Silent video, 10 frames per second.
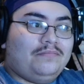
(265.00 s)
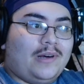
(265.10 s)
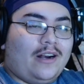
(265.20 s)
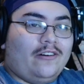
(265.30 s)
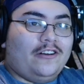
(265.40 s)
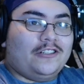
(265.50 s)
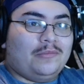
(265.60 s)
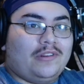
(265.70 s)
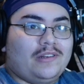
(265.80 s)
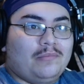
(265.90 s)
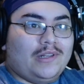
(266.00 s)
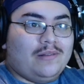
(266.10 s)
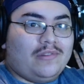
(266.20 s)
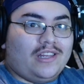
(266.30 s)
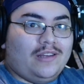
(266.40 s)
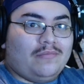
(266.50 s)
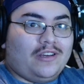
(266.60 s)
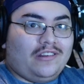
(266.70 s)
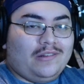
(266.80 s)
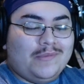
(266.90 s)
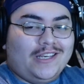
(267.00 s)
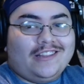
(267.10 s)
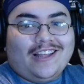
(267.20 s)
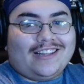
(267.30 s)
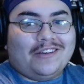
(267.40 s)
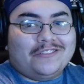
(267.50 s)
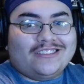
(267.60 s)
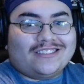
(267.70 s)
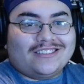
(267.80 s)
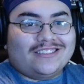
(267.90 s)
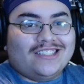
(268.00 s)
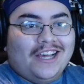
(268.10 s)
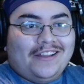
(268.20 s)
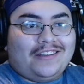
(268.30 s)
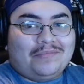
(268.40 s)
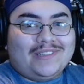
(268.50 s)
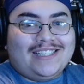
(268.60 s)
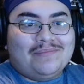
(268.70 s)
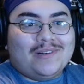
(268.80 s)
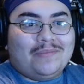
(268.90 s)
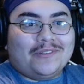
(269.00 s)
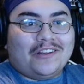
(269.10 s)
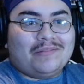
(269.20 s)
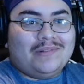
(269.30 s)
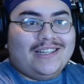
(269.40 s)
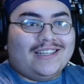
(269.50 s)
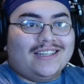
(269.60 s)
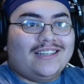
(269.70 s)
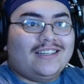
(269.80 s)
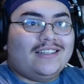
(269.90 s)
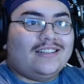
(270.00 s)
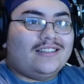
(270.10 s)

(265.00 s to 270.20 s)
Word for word: But I don't 100% blame Sam because I mean he thought they were just gonna simply keep it up on display. Connections